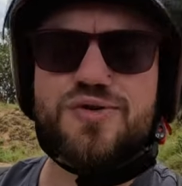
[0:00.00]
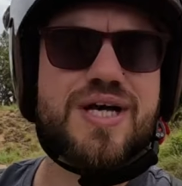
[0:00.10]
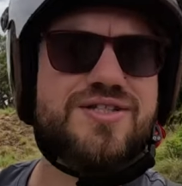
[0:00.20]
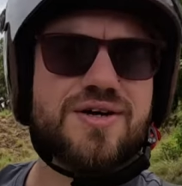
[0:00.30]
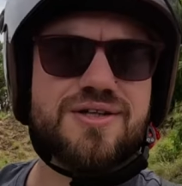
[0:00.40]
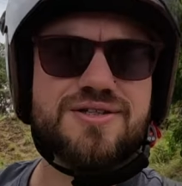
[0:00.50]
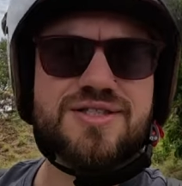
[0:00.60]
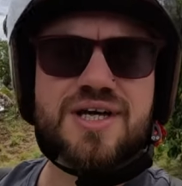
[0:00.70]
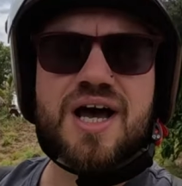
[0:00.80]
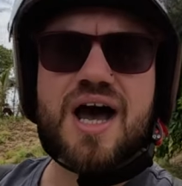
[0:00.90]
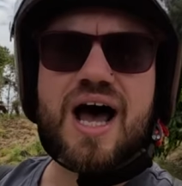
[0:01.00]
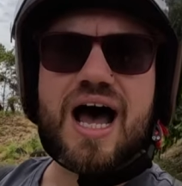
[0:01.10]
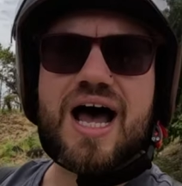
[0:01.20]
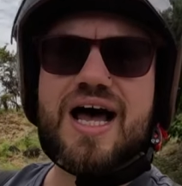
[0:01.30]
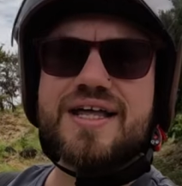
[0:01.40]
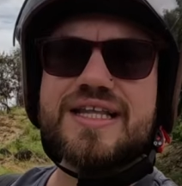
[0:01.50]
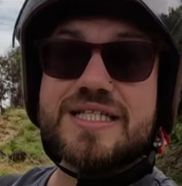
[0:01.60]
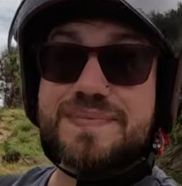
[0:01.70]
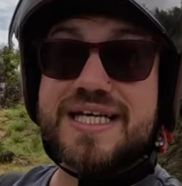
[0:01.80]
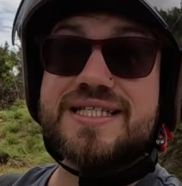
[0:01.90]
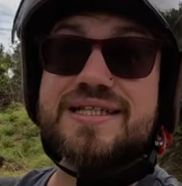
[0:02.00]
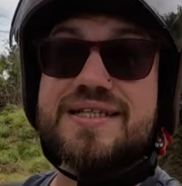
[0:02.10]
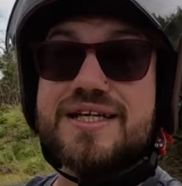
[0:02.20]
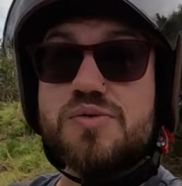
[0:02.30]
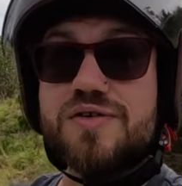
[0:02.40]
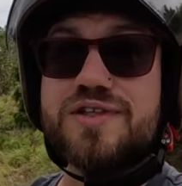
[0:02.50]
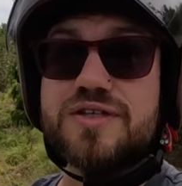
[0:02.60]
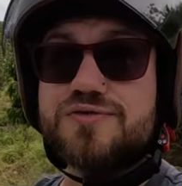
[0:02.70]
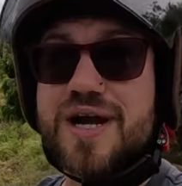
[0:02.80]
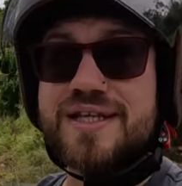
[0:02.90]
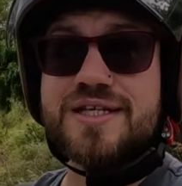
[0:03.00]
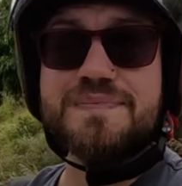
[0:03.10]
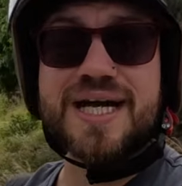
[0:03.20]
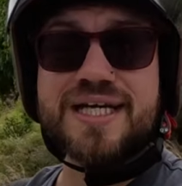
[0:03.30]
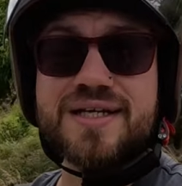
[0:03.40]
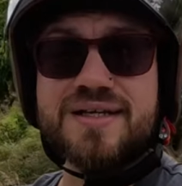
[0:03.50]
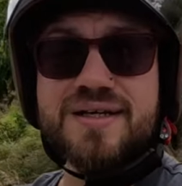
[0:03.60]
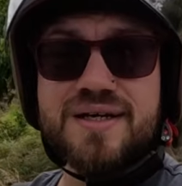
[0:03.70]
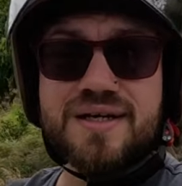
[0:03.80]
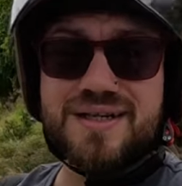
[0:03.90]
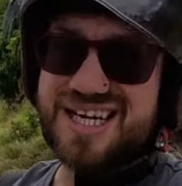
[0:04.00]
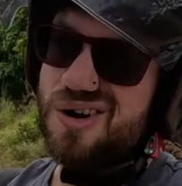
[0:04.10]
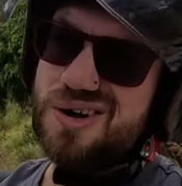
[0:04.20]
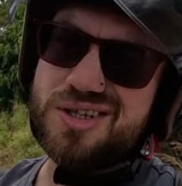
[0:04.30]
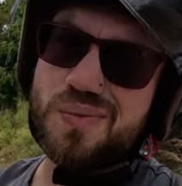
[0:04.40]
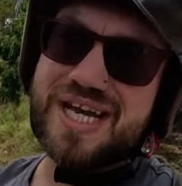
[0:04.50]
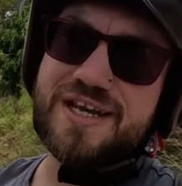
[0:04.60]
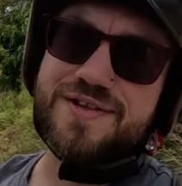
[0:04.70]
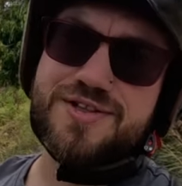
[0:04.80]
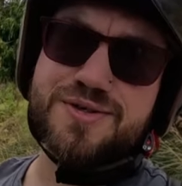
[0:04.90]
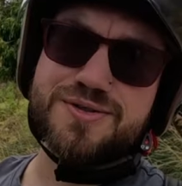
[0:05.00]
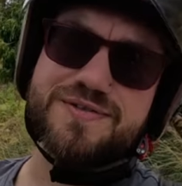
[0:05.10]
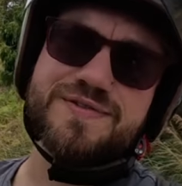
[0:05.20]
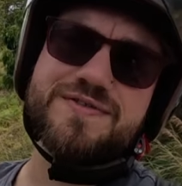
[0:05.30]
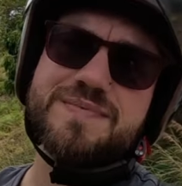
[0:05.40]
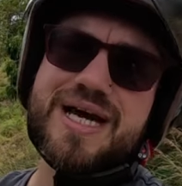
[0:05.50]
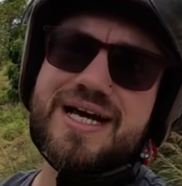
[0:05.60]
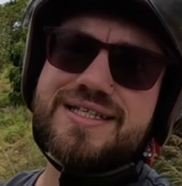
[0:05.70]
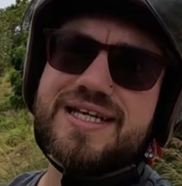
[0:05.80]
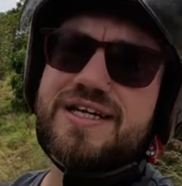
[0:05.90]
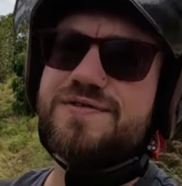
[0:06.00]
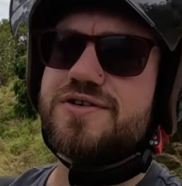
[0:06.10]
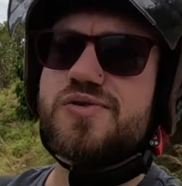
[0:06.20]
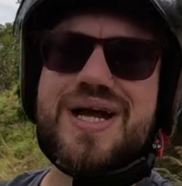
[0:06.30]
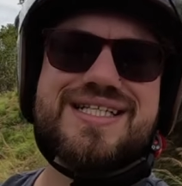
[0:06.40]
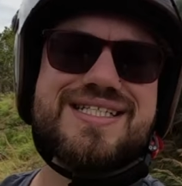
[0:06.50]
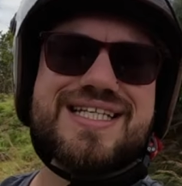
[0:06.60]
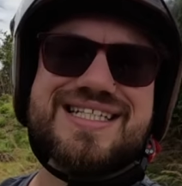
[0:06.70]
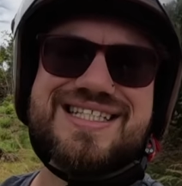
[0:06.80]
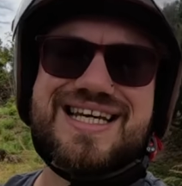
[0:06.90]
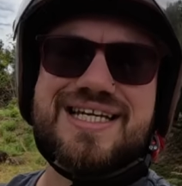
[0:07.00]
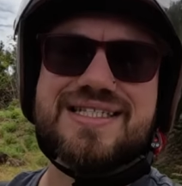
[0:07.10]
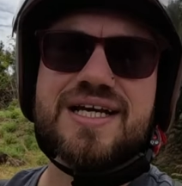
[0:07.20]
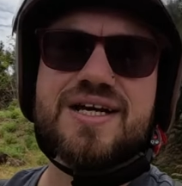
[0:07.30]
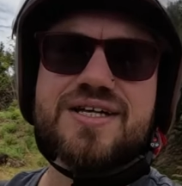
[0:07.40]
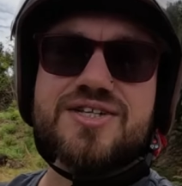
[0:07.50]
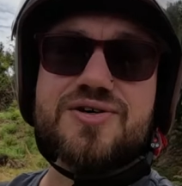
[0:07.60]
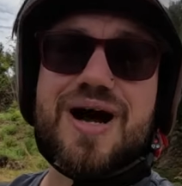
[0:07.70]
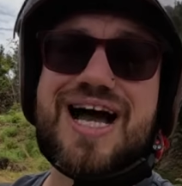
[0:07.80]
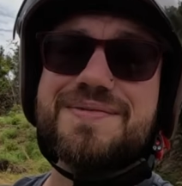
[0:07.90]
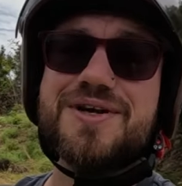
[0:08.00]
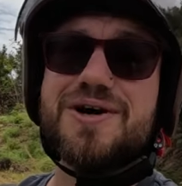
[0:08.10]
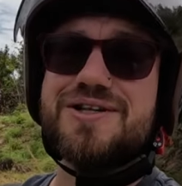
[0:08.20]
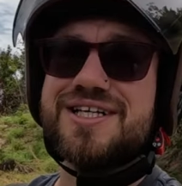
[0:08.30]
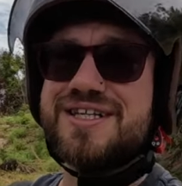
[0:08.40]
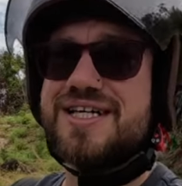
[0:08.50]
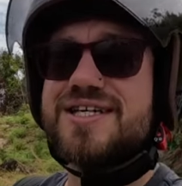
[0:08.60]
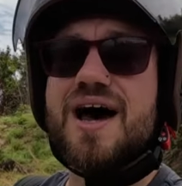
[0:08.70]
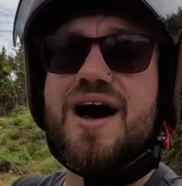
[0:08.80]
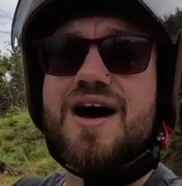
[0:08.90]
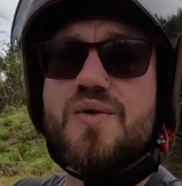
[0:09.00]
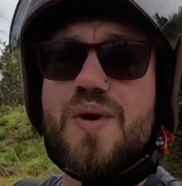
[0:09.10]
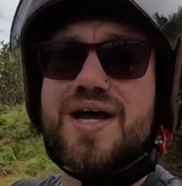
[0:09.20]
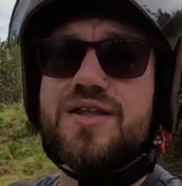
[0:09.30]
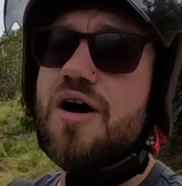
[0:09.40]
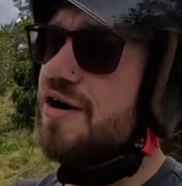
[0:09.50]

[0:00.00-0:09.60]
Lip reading: US. And that's basically the equivalent of renting a bike like a Honda Wave at 250 baht a day for 26 days. So I'm calling this a win.